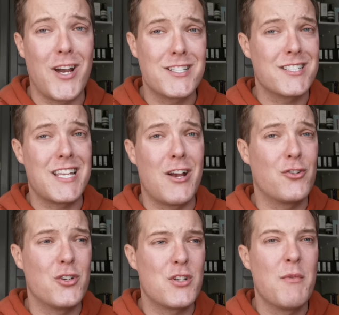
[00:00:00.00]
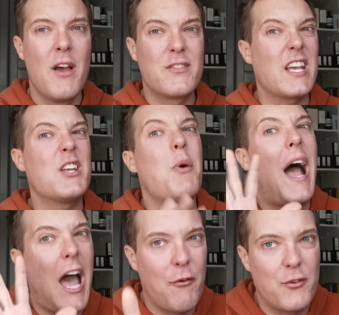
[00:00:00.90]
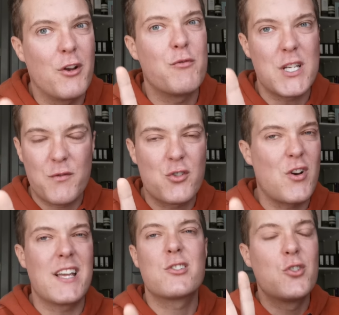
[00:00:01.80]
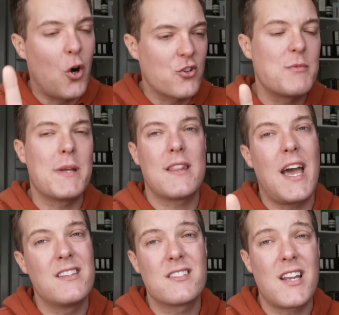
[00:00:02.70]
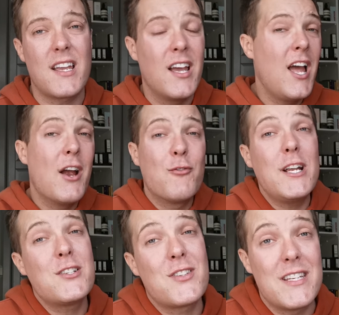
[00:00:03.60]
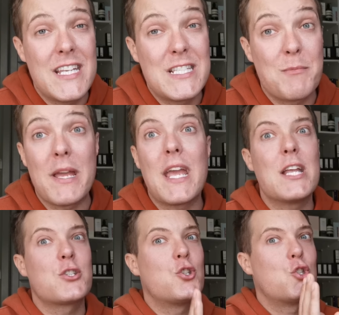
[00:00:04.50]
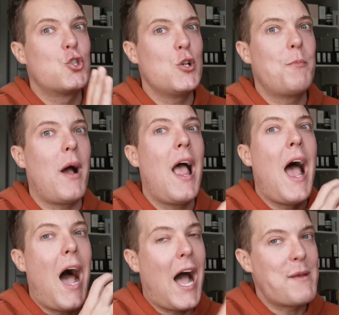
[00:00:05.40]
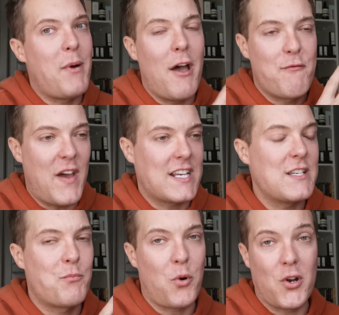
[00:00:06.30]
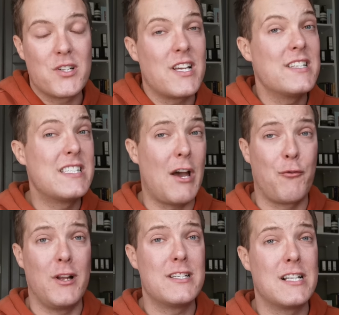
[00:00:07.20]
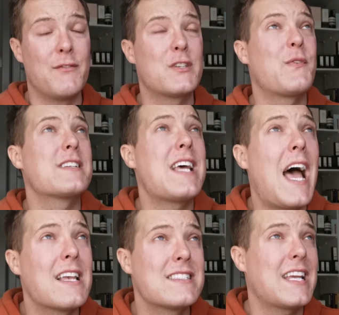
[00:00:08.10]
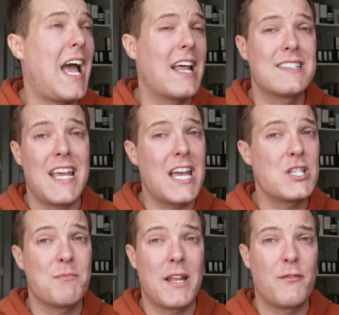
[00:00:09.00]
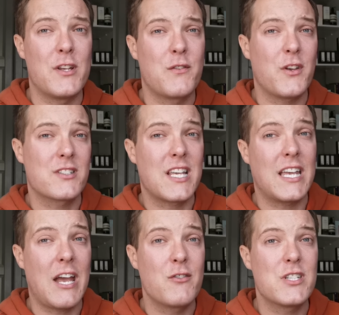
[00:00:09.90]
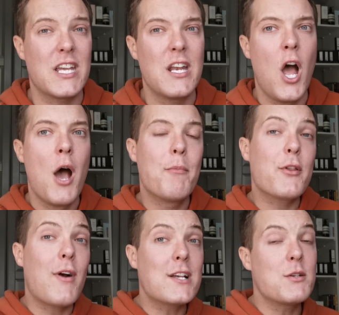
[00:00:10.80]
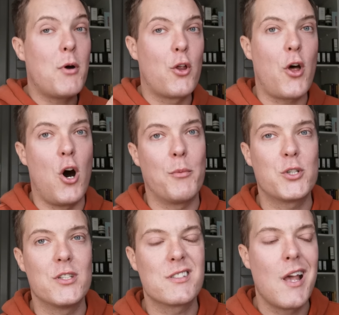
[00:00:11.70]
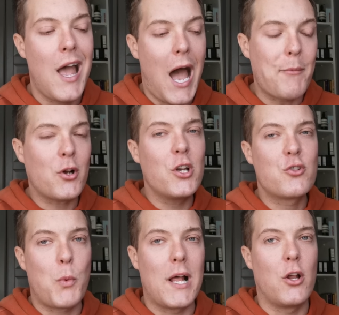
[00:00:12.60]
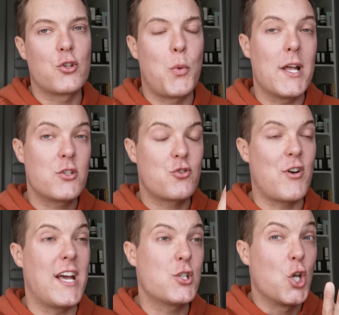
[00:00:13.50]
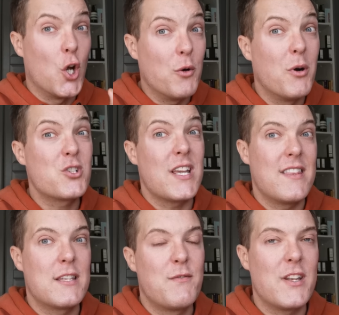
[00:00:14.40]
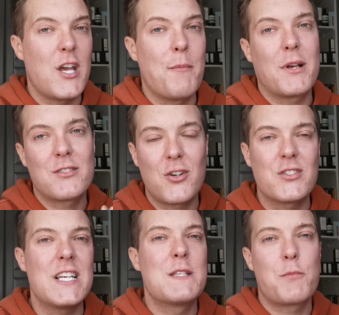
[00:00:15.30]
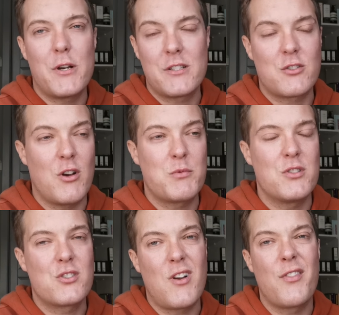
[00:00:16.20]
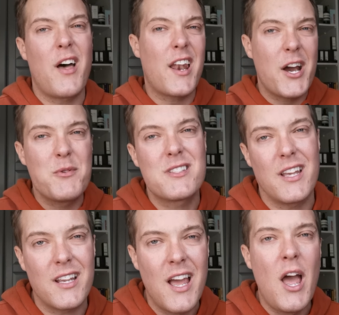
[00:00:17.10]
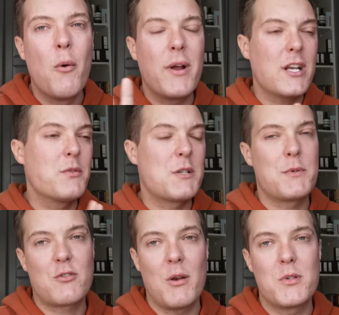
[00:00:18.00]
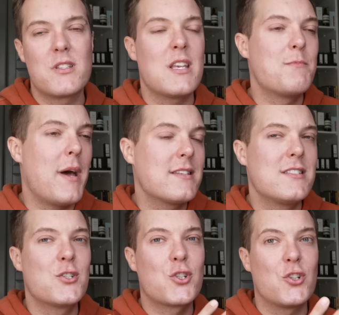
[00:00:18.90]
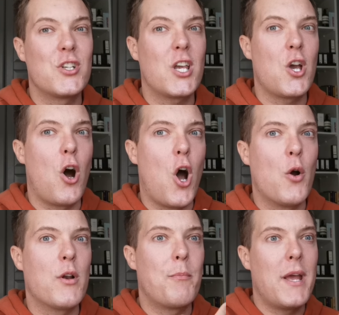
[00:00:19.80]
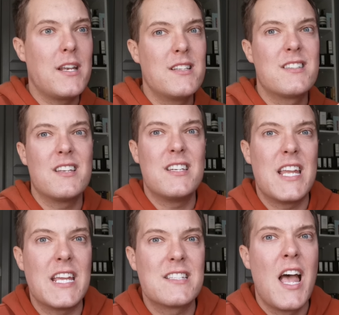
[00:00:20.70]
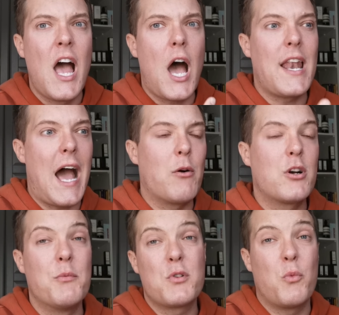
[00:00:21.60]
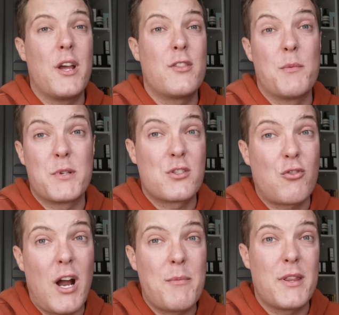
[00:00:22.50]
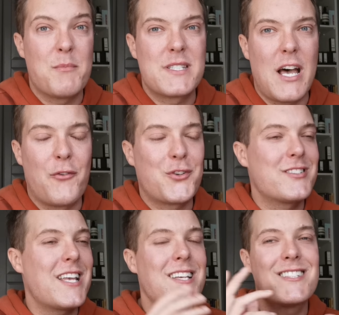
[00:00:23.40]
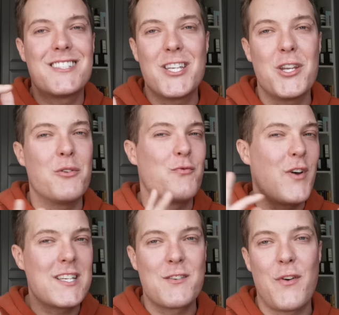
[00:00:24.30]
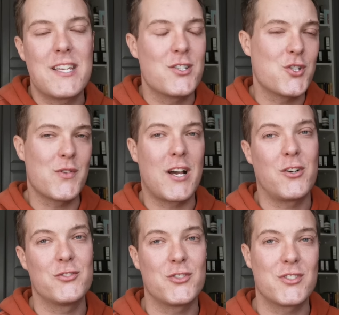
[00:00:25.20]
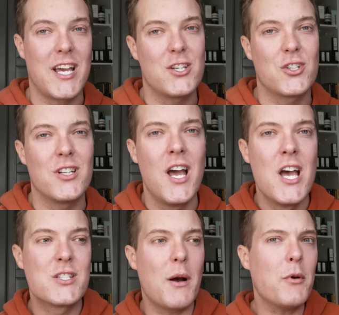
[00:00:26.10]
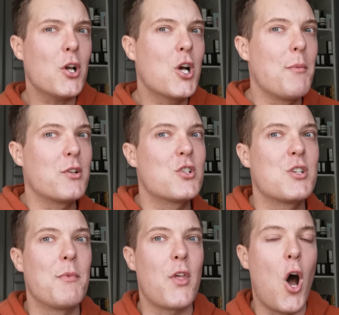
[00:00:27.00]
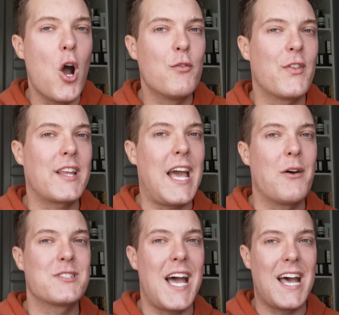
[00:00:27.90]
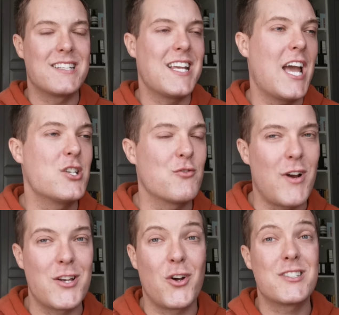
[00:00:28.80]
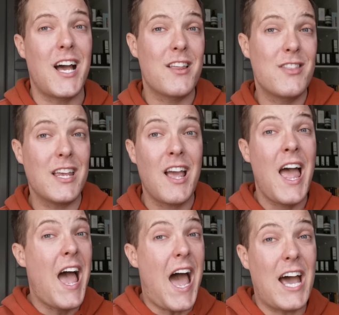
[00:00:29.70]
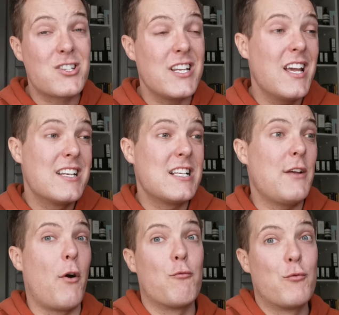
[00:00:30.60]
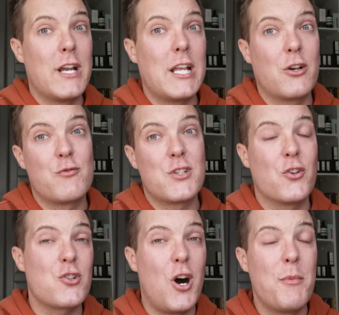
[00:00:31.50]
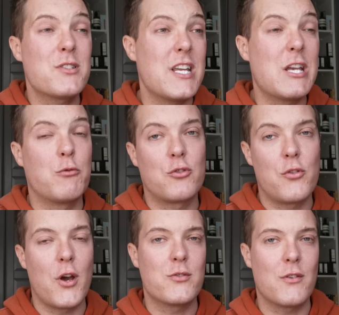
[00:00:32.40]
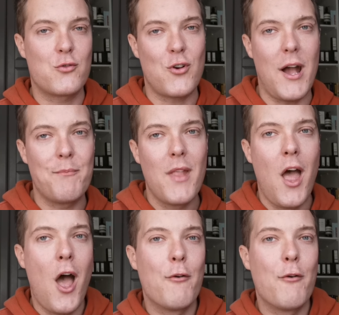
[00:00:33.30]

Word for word: creators here on YouTube saying you have to reach for Tret. It's got to be the end state. It really doesn't need to be. It's a super hyper effective product and definitely delivers fantastic anti-aging benefits for your skincare routine. But there are some other options. I'm not going to dwell on Tret too much in this video because of course it is prescription strength and I always think when it comes to prescriptions it's best discussing your own opinions, needs, and outcomes with the prescriber themselves because they can see you face to face and do that consultation. So I'm going to come on to some of the over the counter anti aging retinoids that I think actually deliver really good results, almost equal to those of Tret.